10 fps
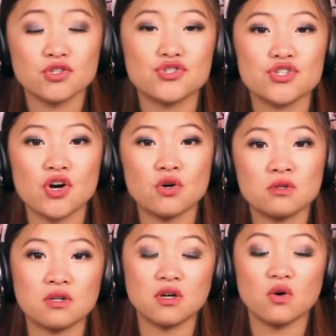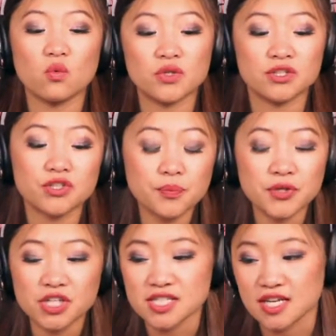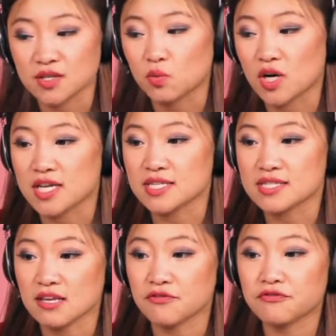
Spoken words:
So what the little bird did was it